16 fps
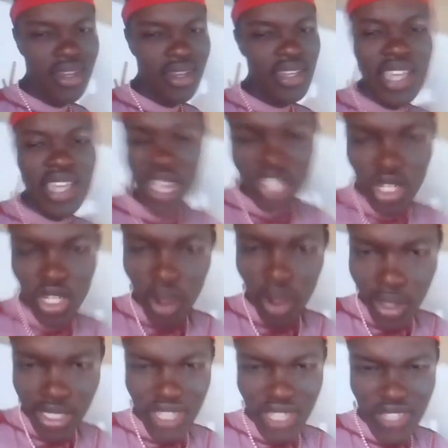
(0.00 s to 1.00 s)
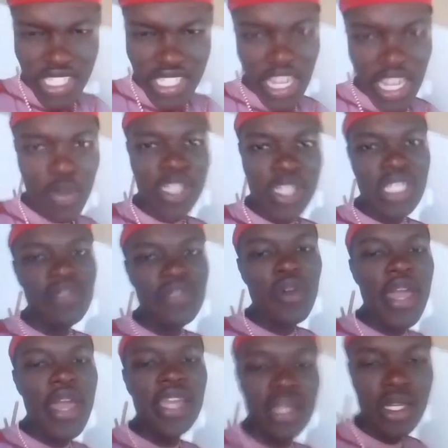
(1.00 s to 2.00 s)
Yeah, she got 79% for
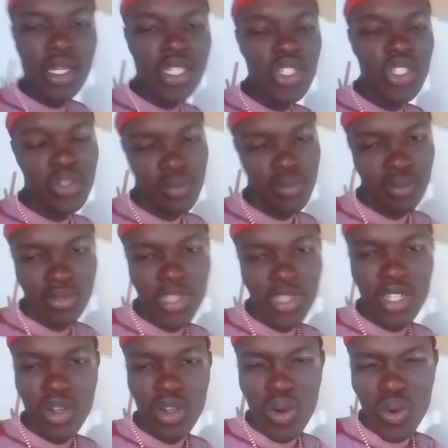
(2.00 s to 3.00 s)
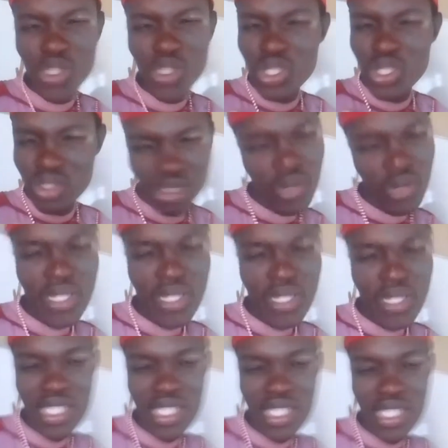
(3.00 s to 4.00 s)
English. You know, she was a
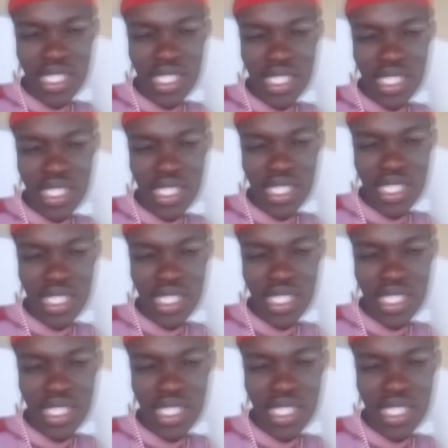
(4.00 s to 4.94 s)
Sci Masterian.